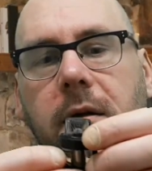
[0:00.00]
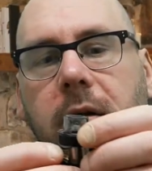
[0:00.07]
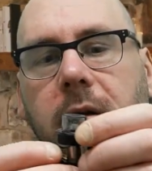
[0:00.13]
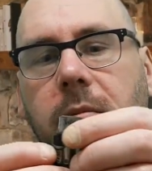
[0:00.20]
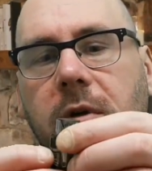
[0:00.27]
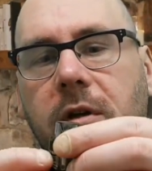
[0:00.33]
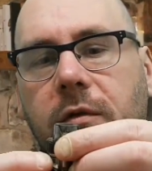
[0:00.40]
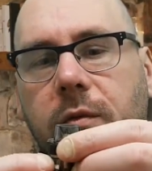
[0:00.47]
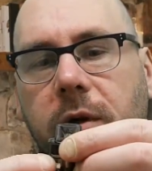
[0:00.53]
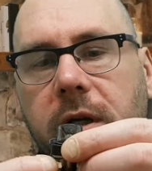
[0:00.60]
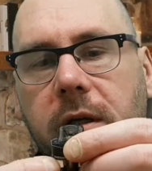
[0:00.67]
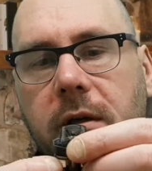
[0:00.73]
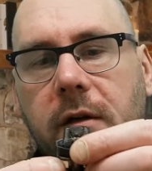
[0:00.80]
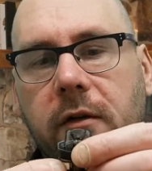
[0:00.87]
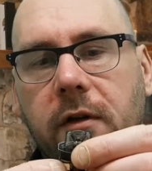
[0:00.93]
it may have
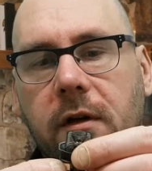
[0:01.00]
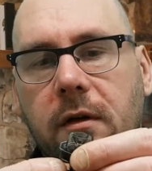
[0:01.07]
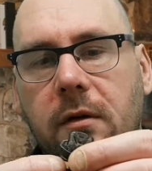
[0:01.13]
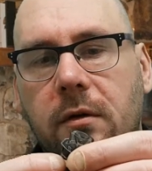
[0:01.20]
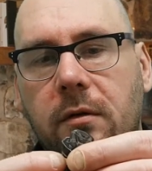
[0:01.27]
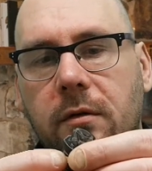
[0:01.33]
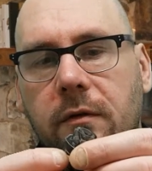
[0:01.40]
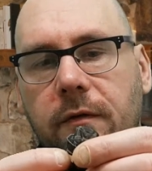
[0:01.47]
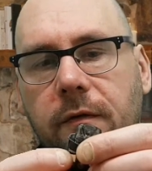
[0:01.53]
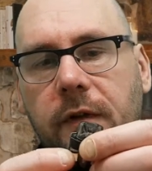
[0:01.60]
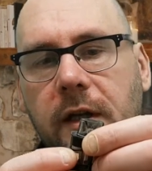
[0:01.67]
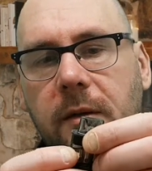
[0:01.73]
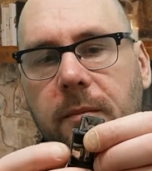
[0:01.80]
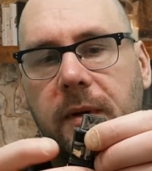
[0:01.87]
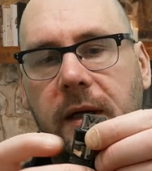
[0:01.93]
went because I now have
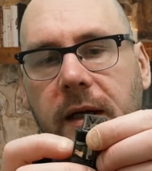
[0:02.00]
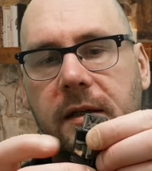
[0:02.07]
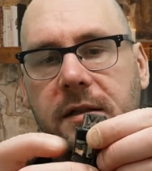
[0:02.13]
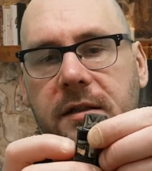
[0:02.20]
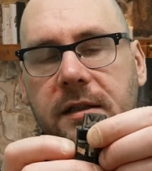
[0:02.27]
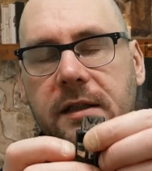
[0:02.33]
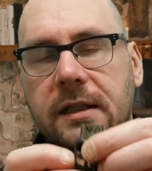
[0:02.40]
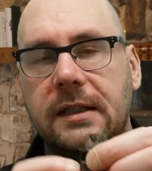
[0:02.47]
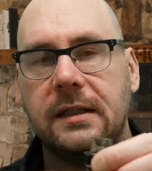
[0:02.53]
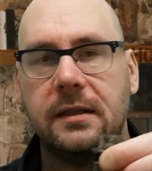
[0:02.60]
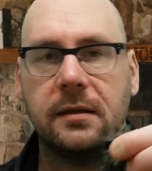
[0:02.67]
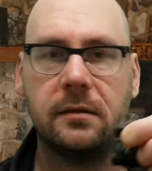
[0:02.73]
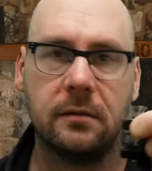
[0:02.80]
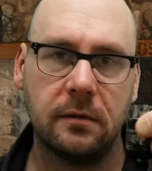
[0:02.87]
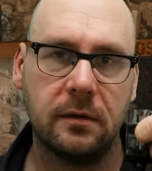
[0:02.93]
vape inside
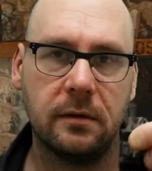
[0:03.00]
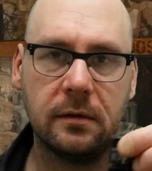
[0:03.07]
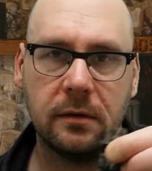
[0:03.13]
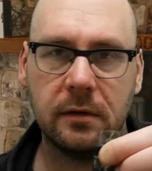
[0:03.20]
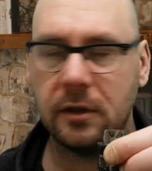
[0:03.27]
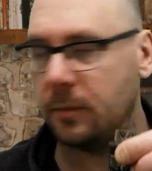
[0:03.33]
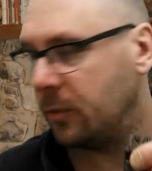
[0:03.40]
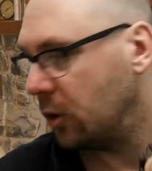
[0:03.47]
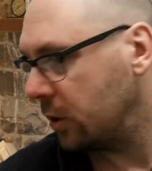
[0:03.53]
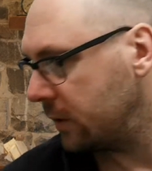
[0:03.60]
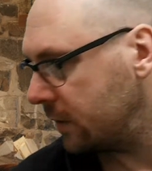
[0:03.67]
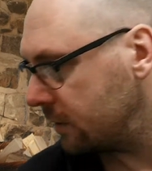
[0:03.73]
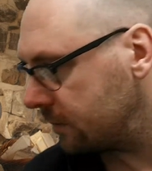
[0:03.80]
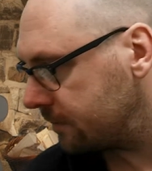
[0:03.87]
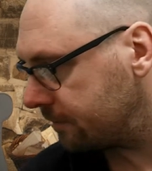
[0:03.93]
the
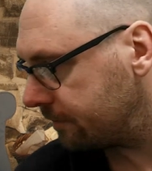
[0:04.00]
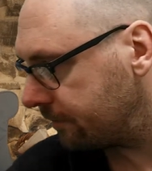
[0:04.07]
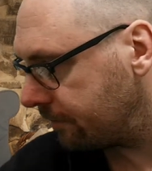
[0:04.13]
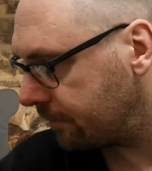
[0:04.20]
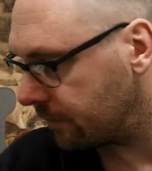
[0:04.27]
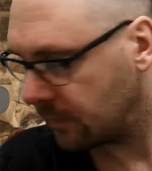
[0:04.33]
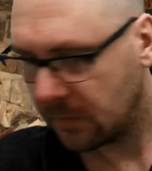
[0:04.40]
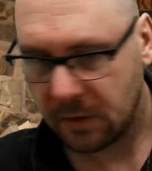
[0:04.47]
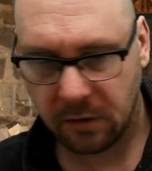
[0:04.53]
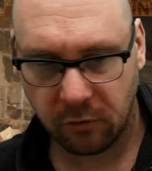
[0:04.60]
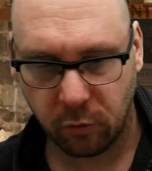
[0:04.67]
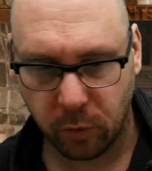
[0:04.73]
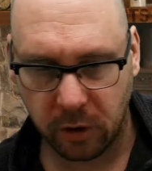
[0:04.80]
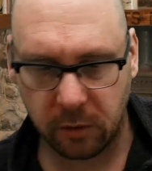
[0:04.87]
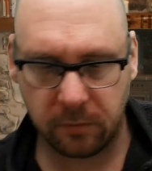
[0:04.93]
pod
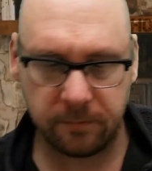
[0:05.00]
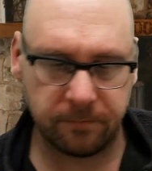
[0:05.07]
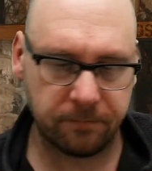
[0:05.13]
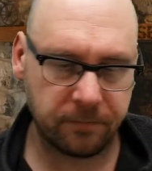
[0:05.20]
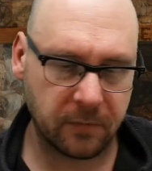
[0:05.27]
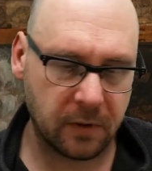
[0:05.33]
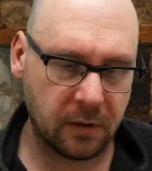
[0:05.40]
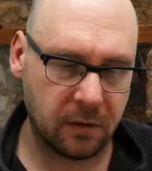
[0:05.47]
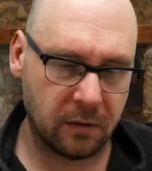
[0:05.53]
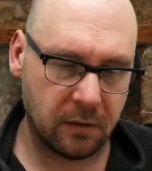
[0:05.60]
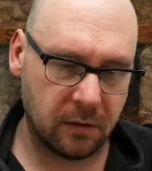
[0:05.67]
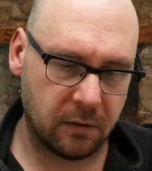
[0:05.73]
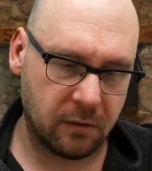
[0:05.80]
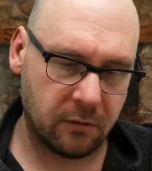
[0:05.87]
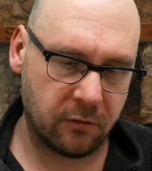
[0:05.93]
as well.
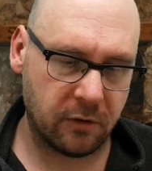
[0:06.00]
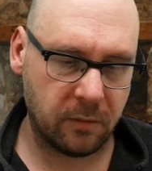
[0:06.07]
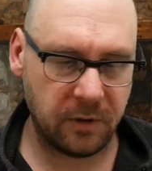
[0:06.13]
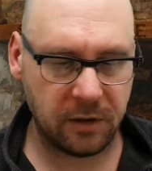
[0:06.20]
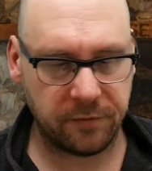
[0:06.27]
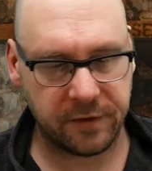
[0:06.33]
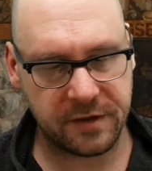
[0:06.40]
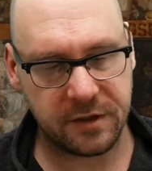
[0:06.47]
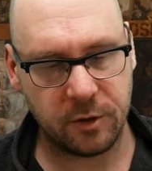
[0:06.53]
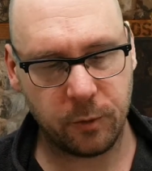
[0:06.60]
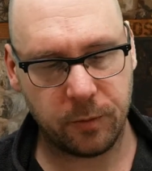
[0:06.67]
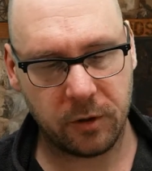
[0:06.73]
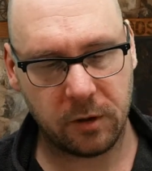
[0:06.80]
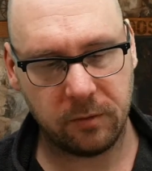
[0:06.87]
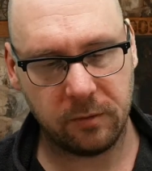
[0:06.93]
So I may have a seal
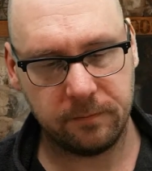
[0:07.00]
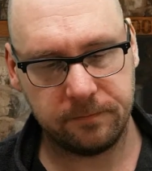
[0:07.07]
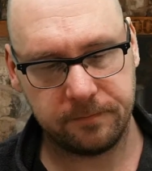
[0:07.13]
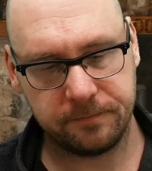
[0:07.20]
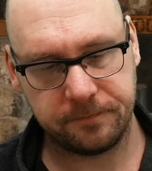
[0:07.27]
problem.